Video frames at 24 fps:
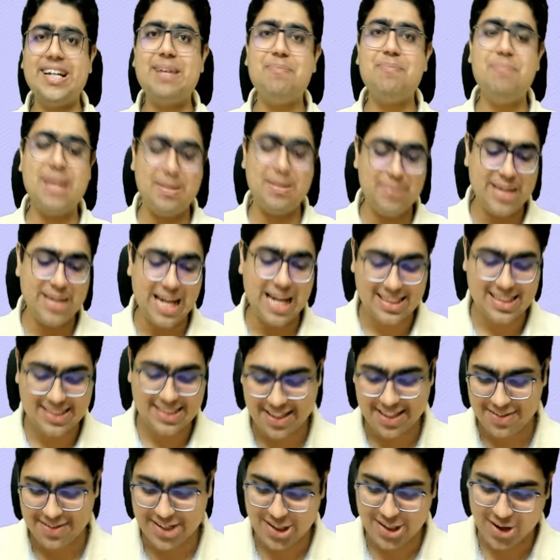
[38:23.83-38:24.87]
maybe I
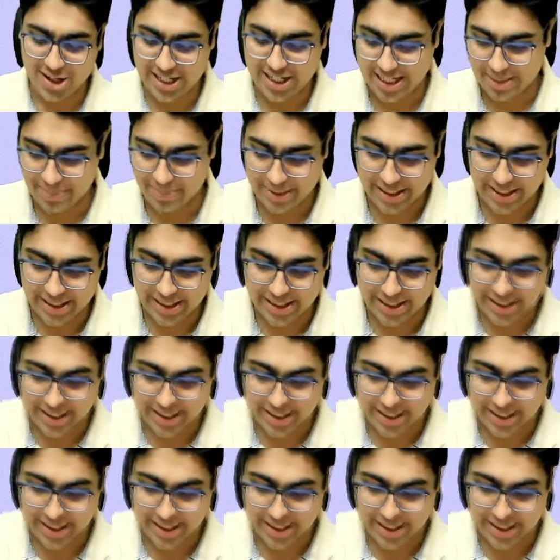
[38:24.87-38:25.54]
will not repeat it.